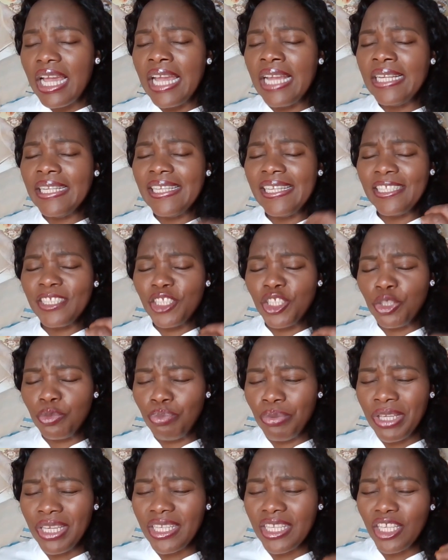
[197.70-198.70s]
and He is
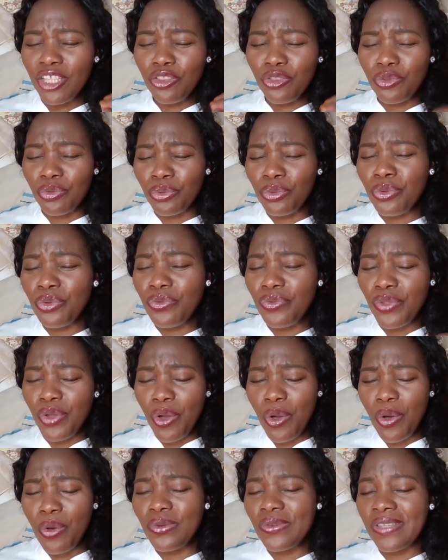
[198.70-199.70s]
speaking through
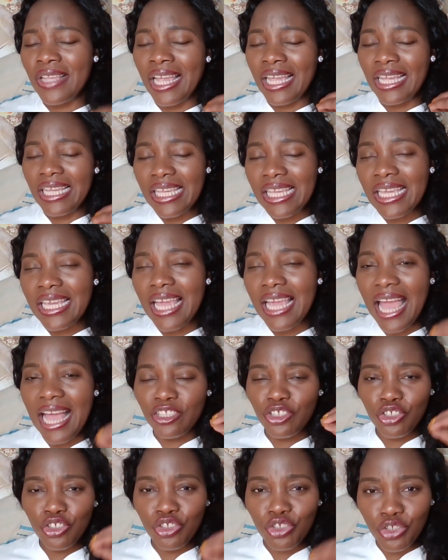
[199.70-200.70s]
those that He
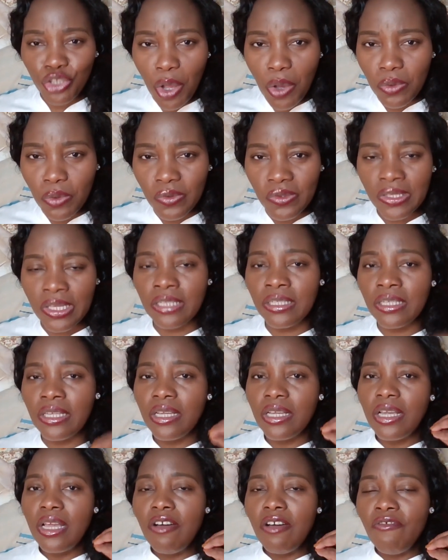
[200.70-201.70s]
has chosen
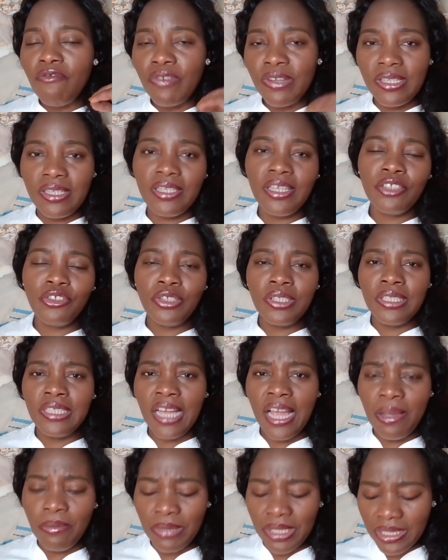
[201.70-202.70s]
for such a
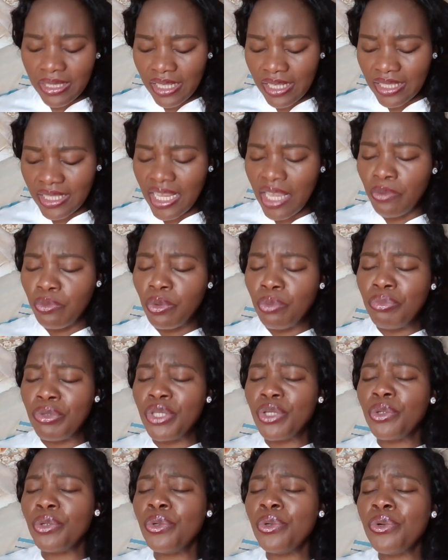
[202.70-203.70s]
time as this, it will
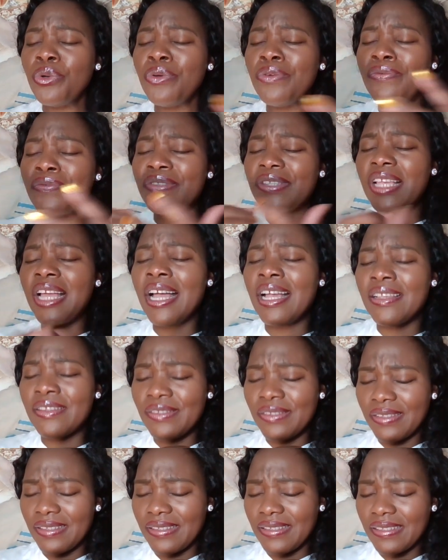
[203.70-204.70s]
behooves
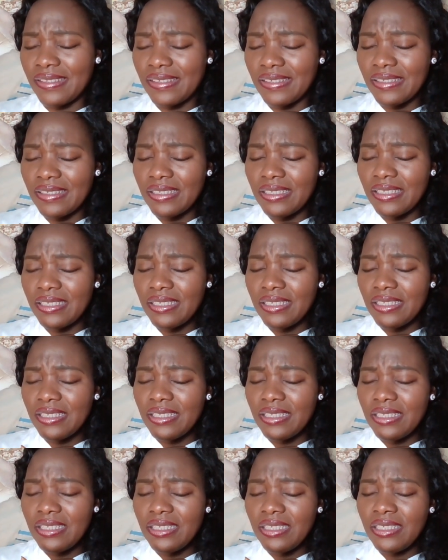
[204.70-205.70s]
us
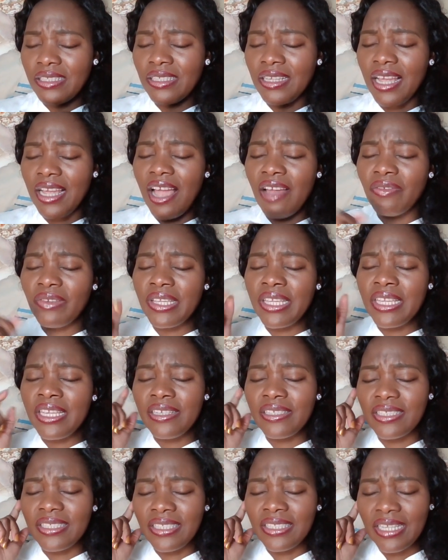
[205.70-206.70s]
to have
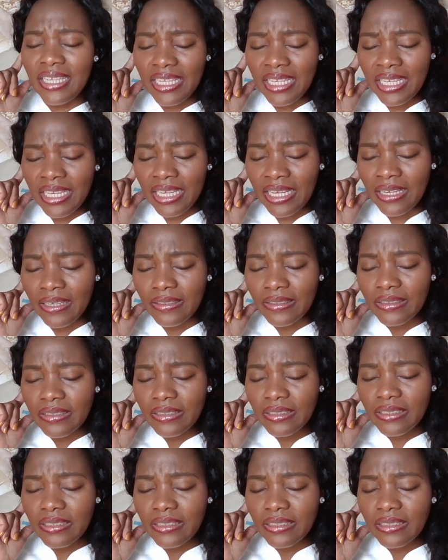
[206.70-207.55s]
ears to hear